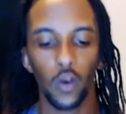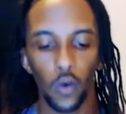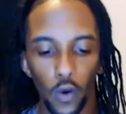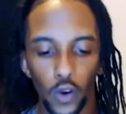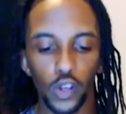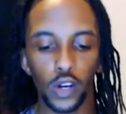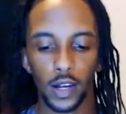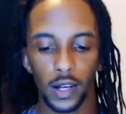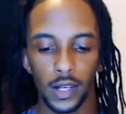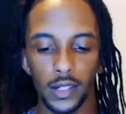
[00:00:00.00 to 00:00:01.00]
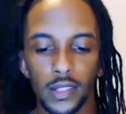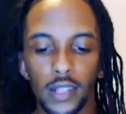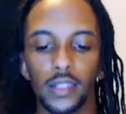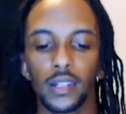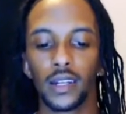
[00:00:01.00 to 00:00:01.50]
or you're
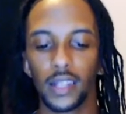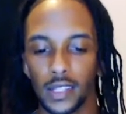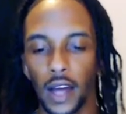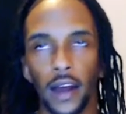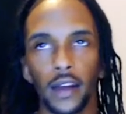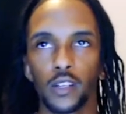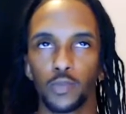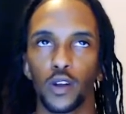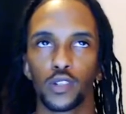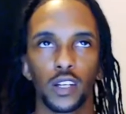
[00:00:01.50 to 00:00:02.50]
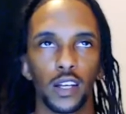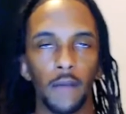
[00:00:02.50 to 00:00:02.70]
consistently desiring this person.